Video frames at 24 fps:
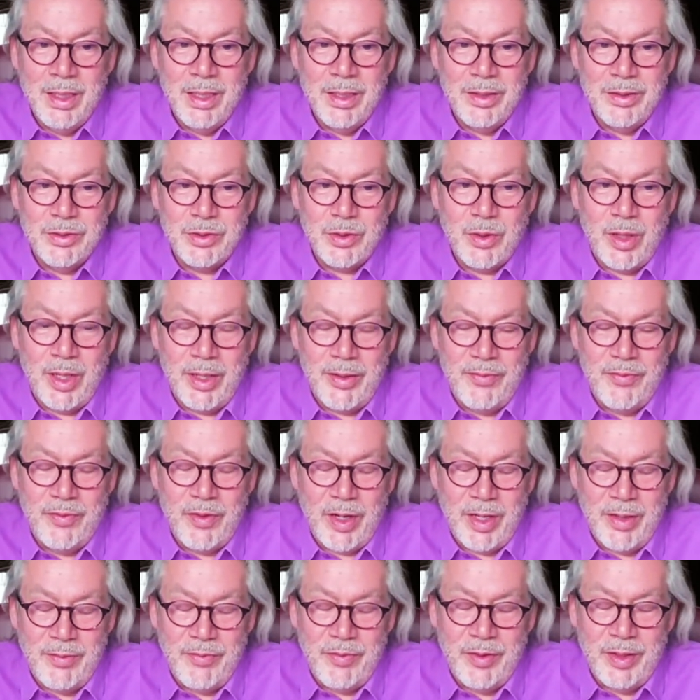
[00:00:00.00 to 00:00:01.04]
And so if
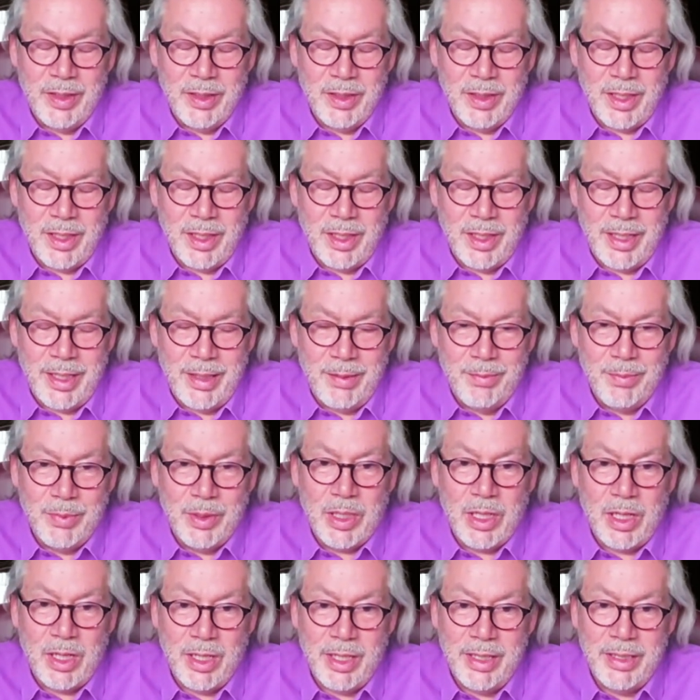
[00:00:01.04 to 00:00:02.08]
I feel I am
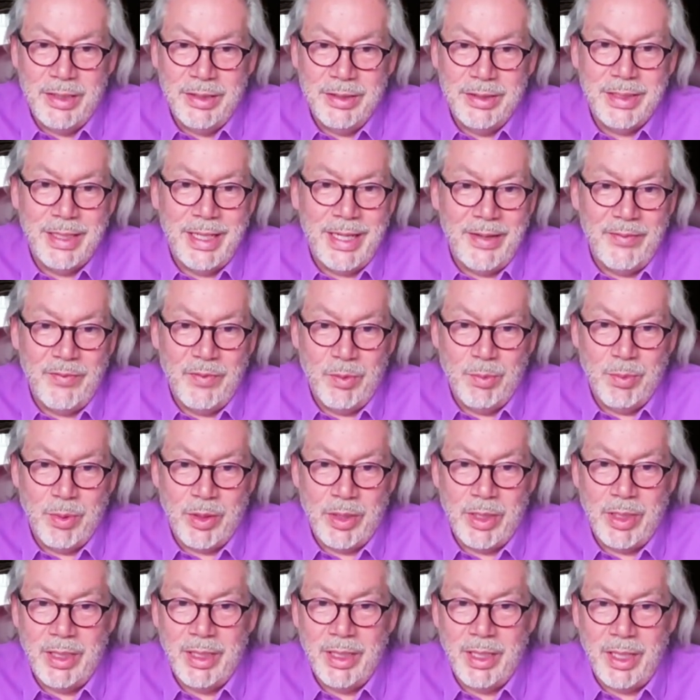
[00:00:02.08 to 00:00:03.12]
kind to
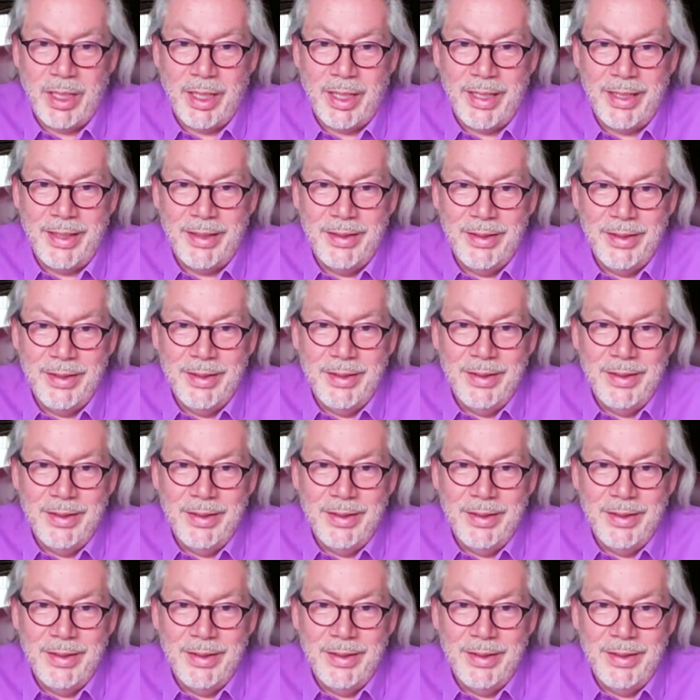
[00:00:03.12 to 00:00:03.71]
everybody I